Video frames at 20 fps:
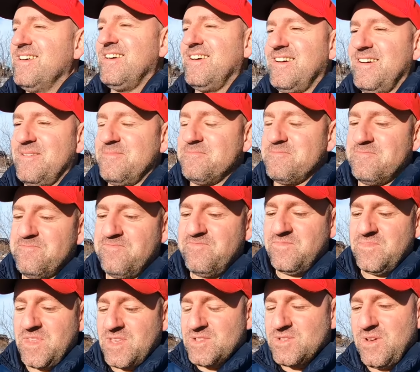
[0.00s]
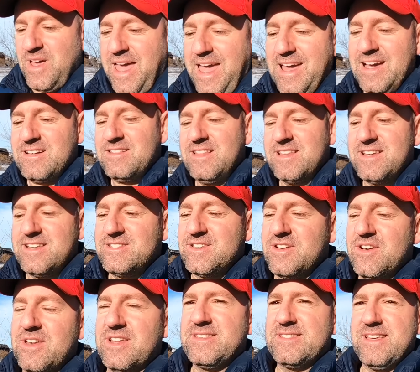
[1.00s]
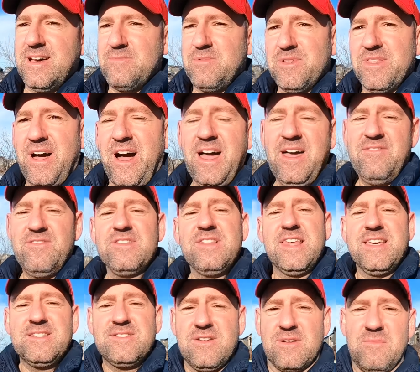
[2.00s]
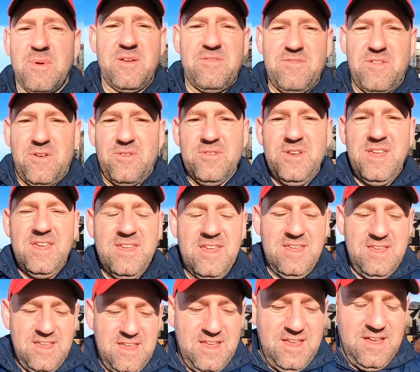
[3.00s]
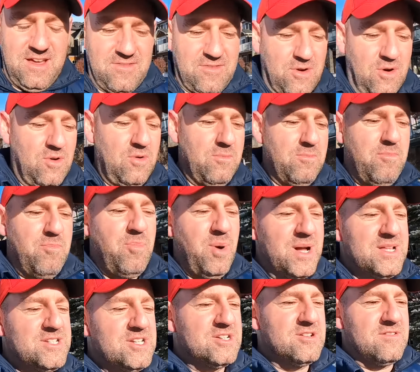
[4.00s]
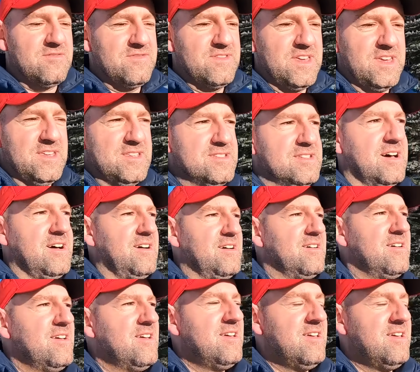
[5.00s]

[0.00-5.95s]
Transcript: Um, so anklet is a good example. Now I have a list on my phone of a whole bunch of these uh,